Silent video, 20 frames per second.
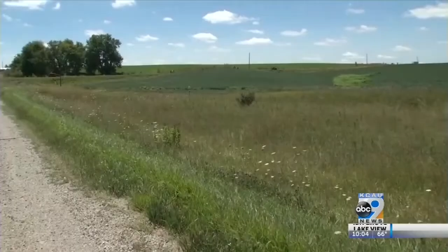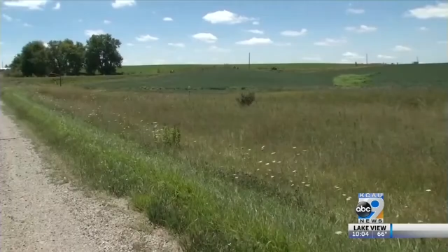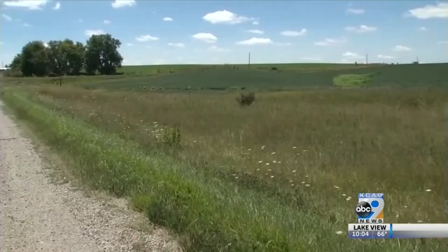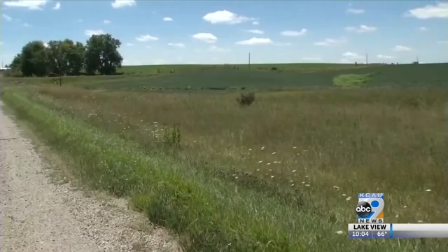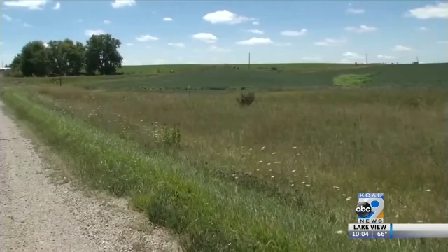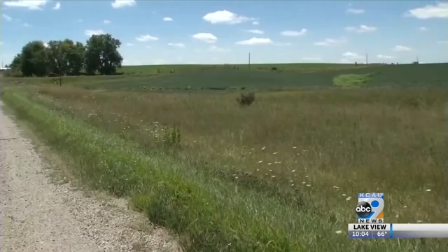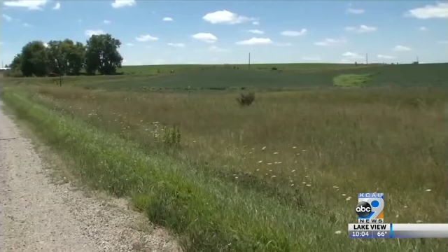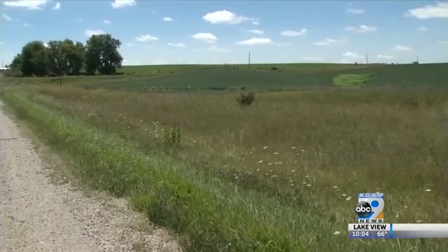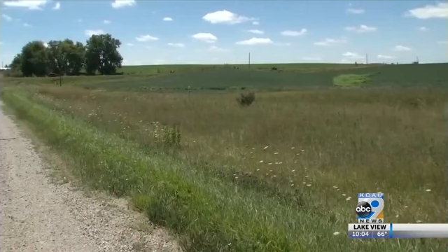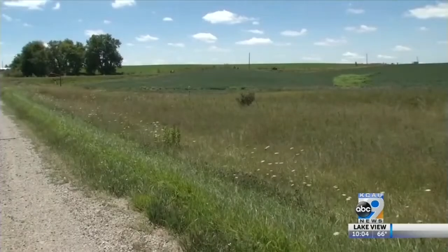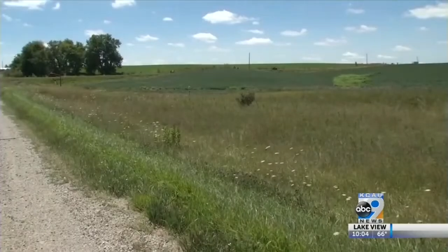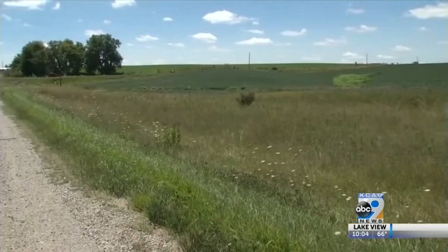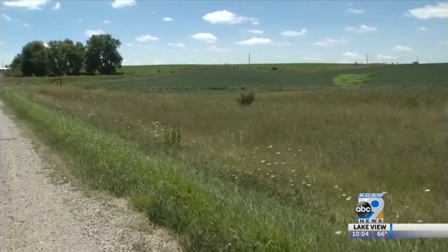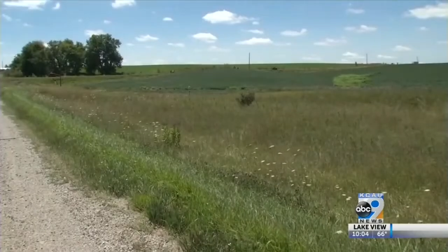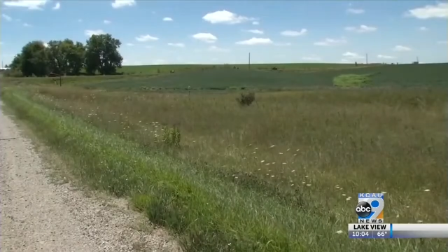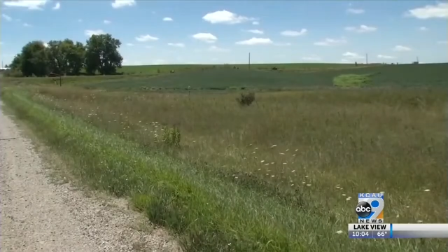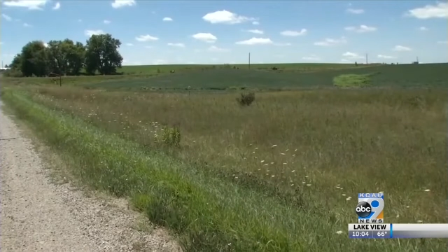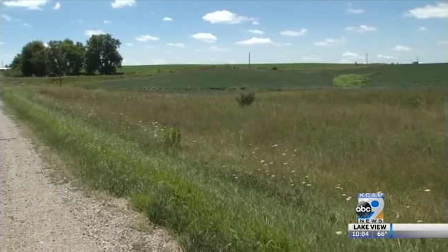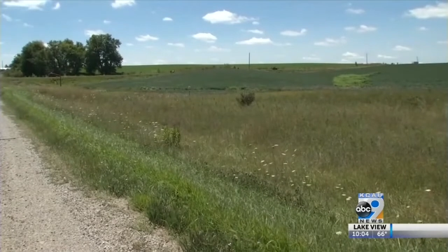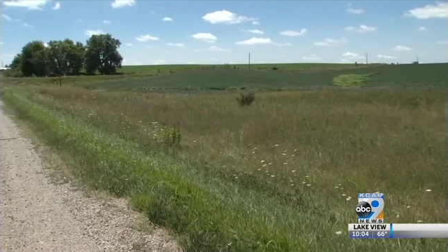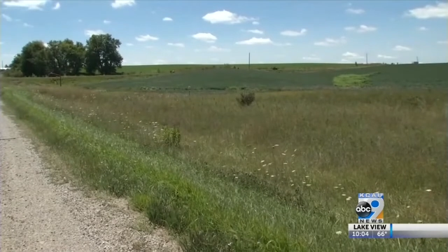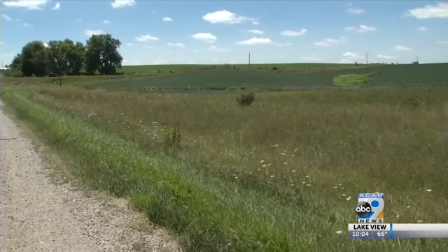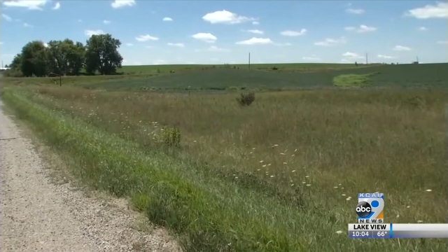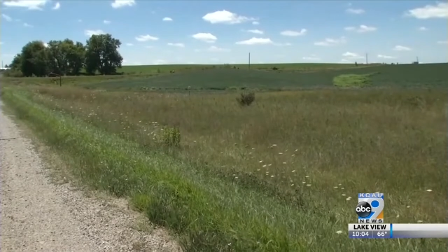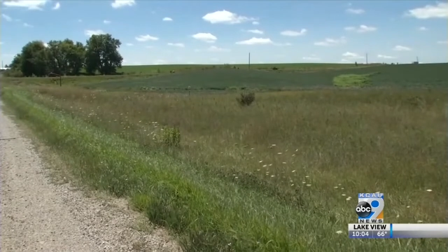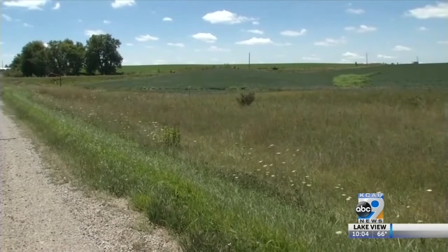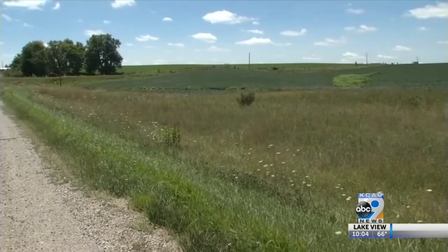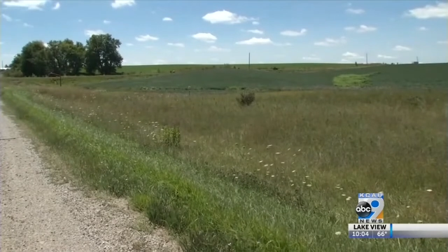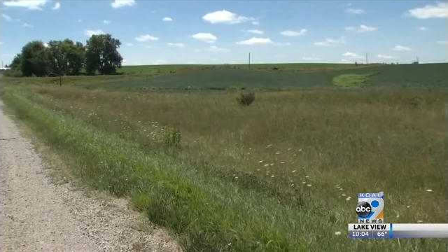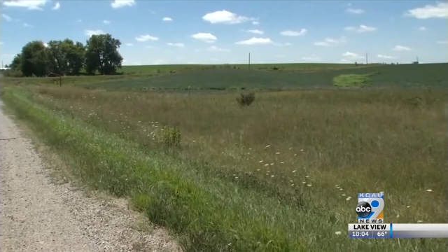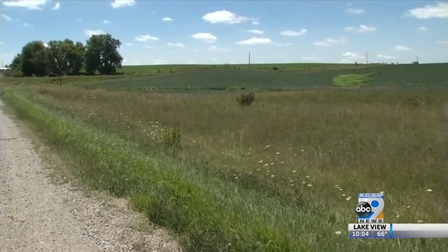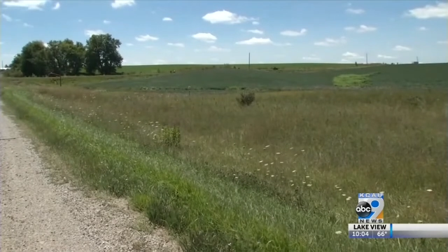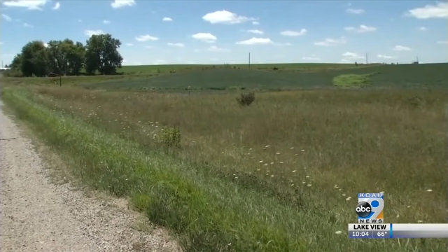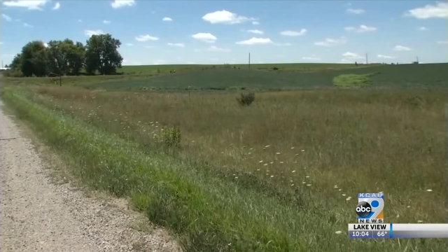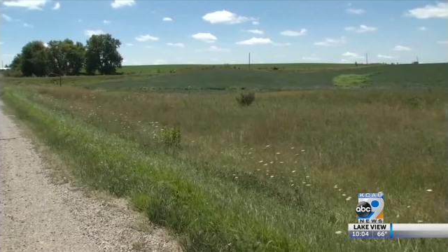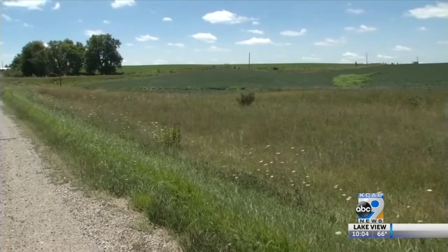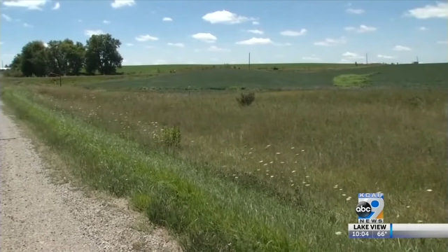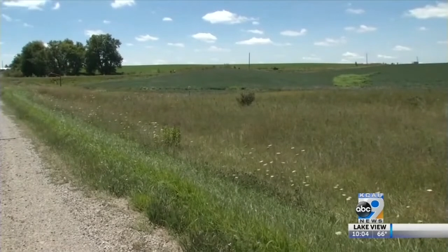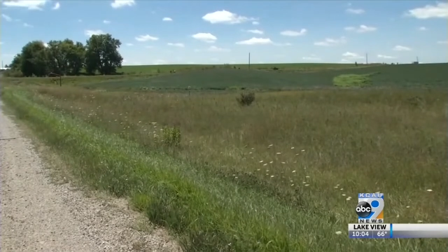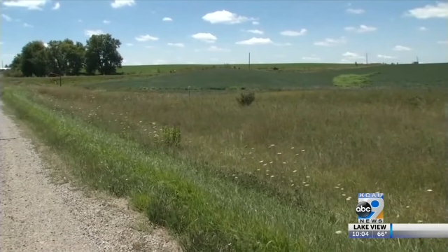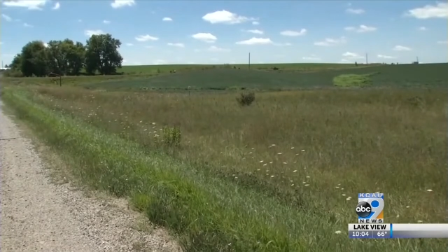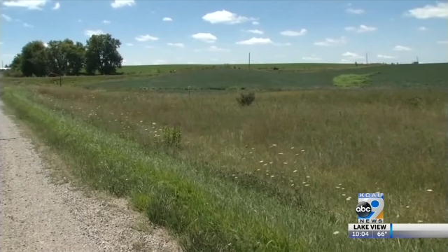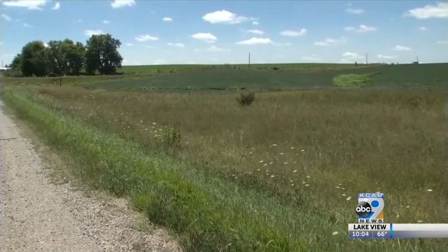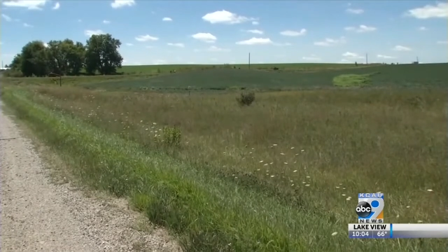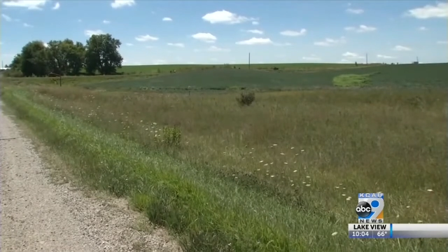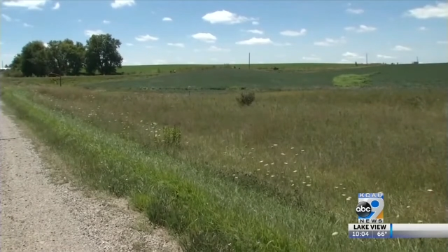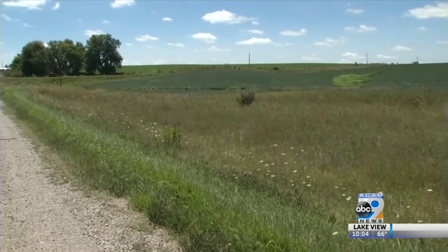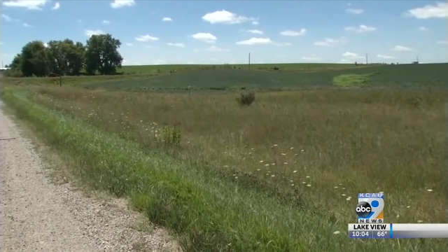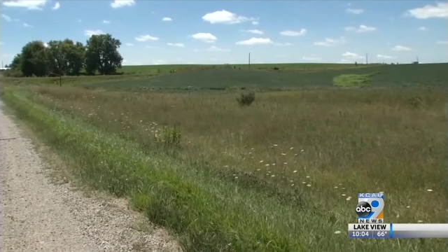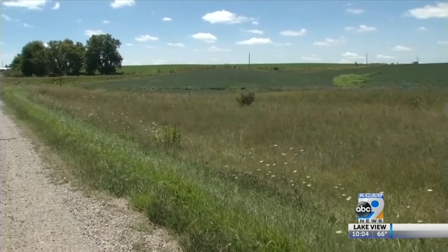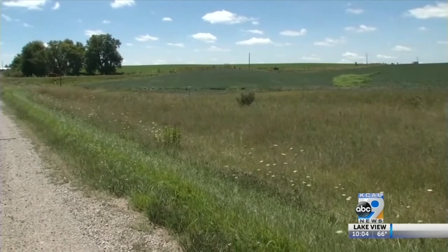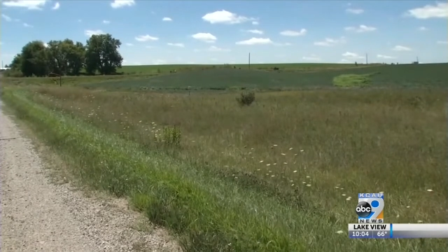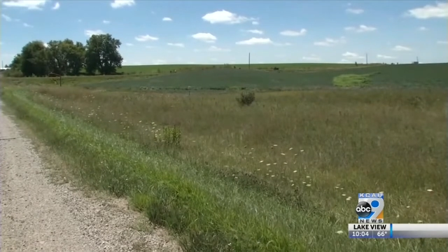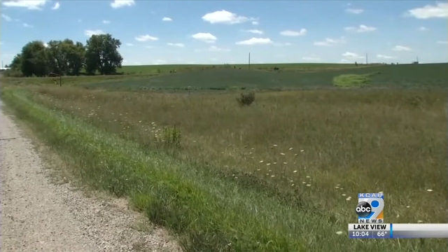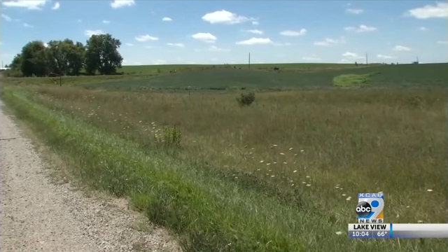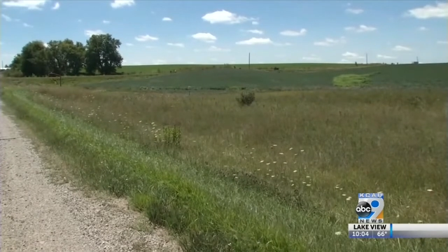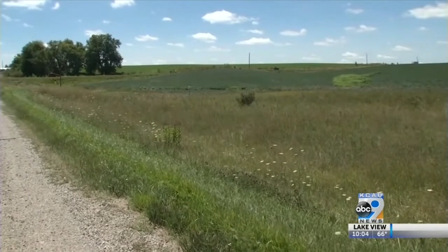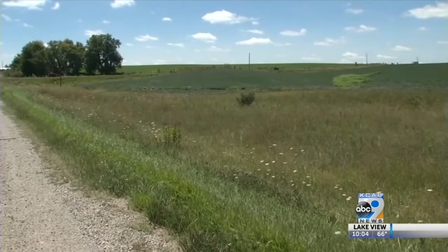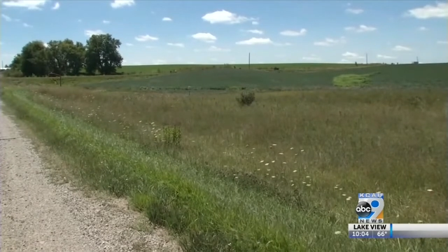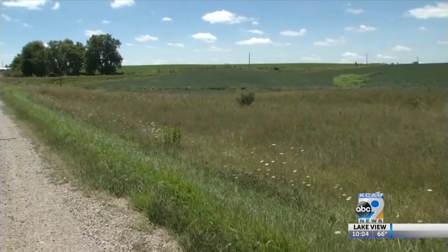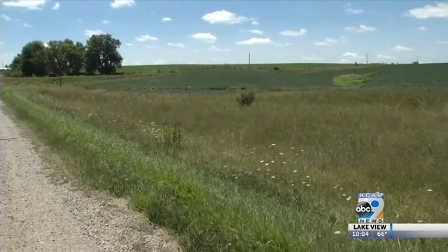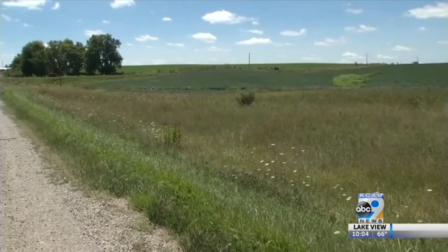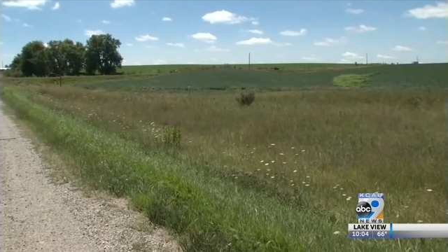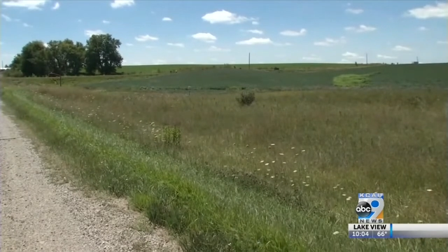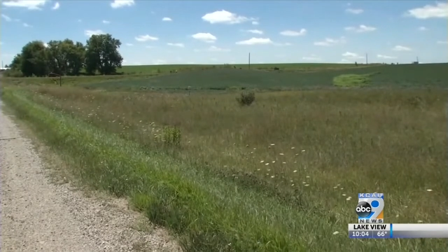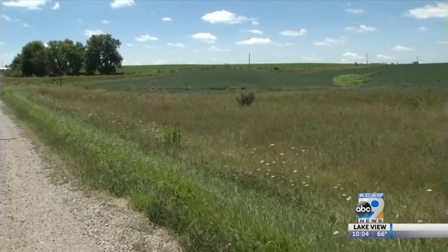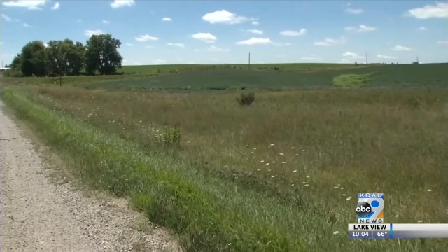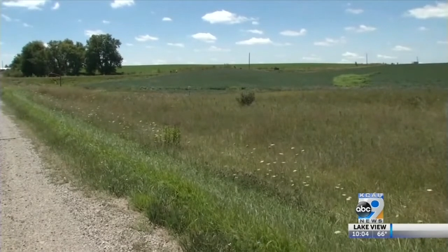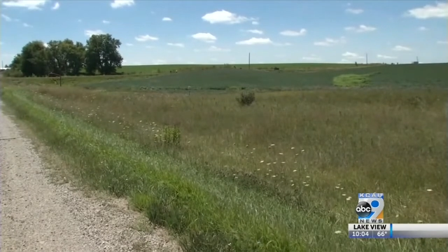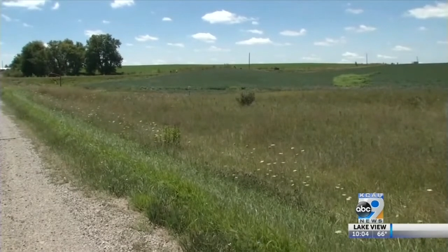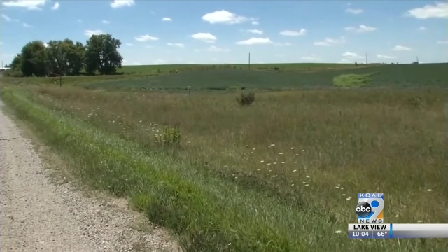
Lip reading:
Nobody's mouth can be seen.